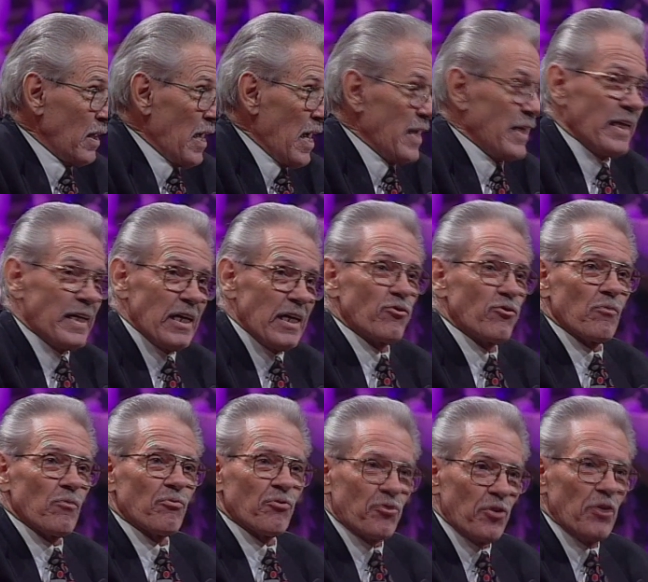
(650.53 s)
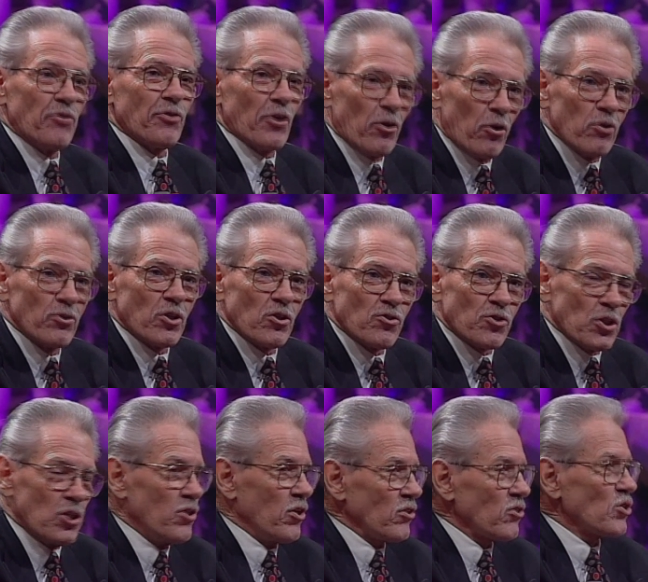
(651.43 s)
And to get some sense of urgency,
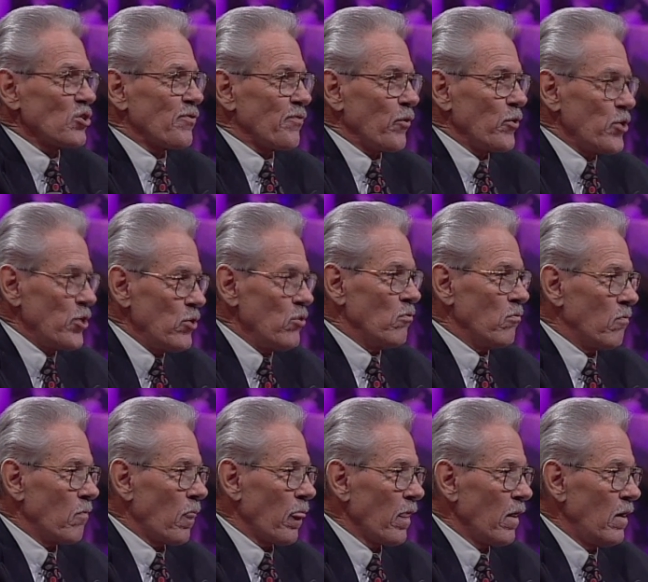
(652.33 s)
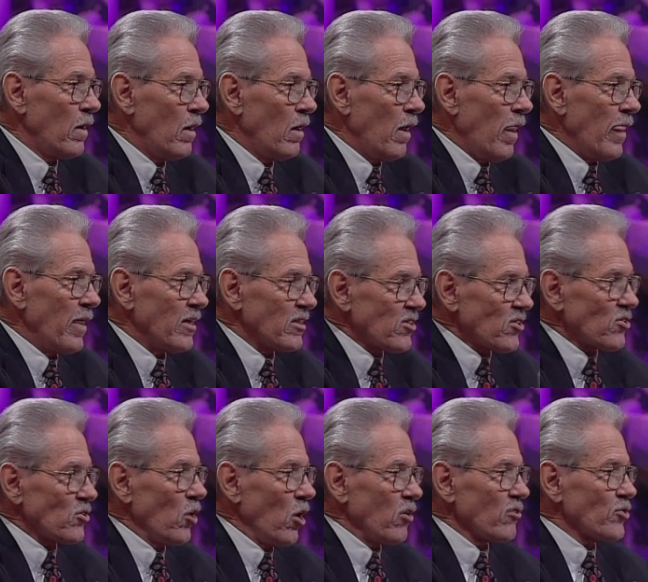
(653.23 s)
this is for you. This is
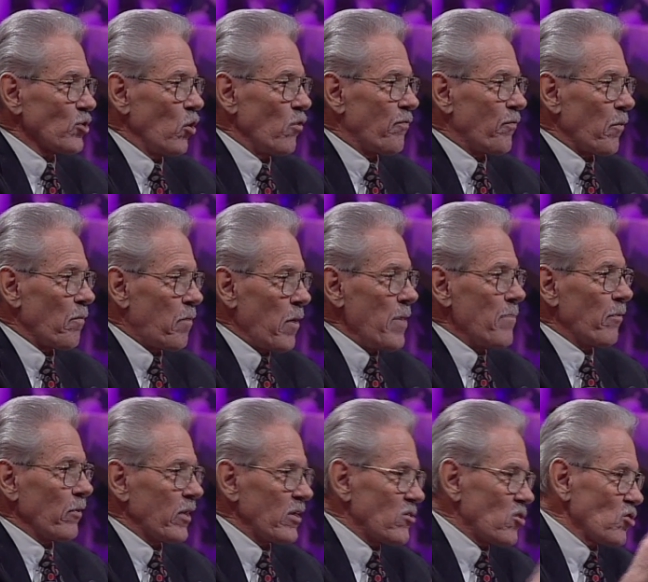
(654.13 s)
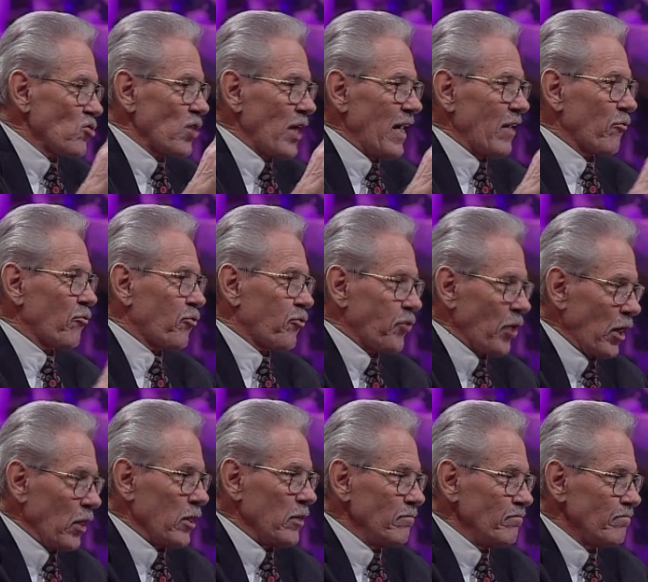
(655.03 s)
also for people that just out
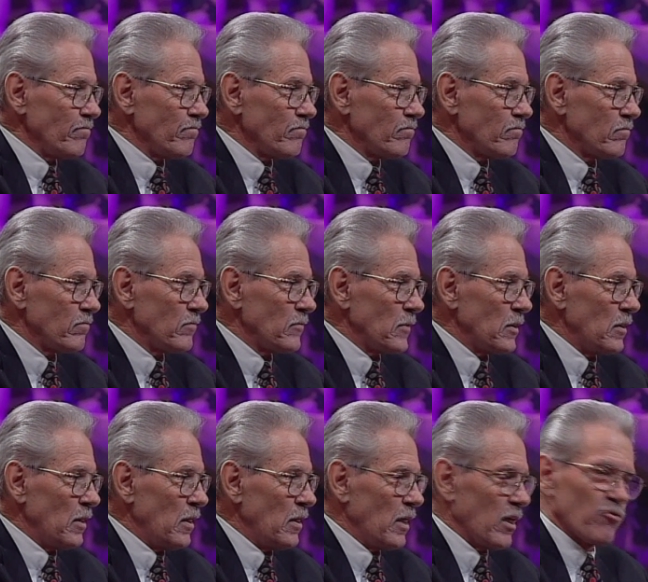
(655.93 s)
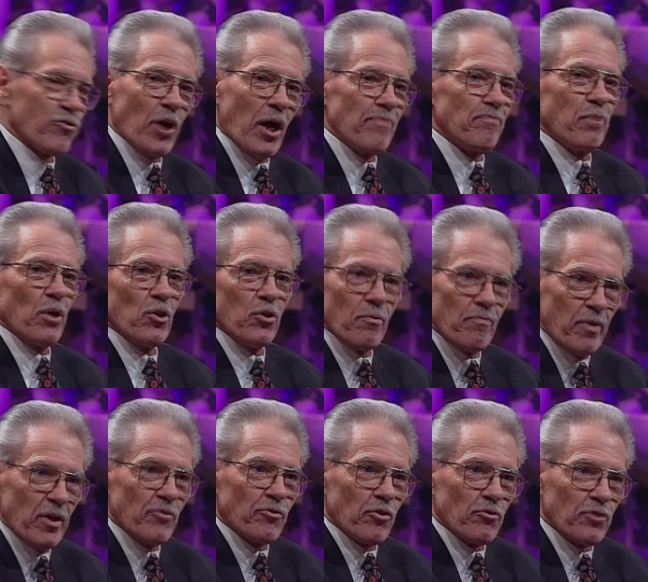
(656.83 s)
selling. That's not building a
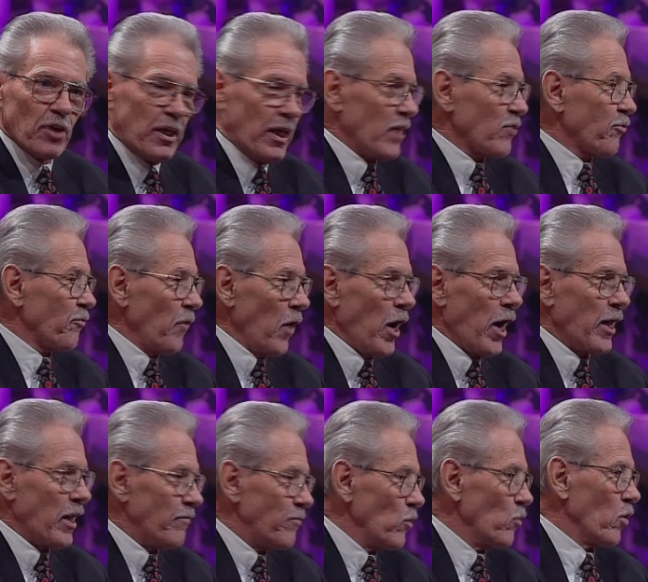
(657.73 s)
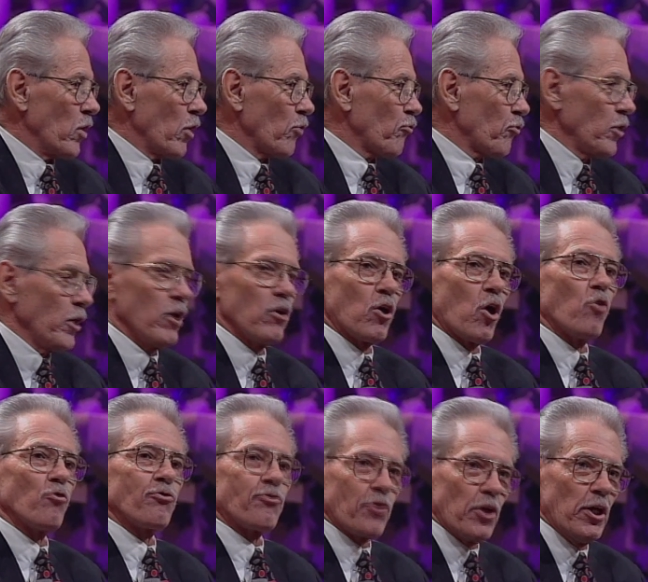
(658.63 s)
business, and that's fine. If you want to sell, go
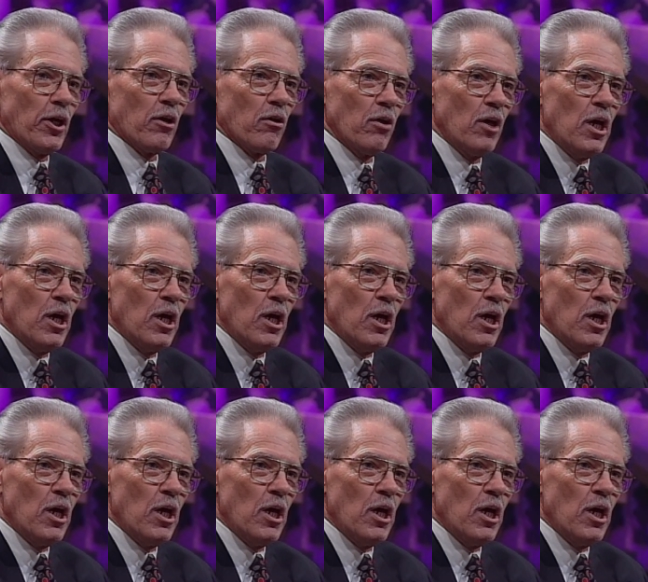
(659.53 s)
sell.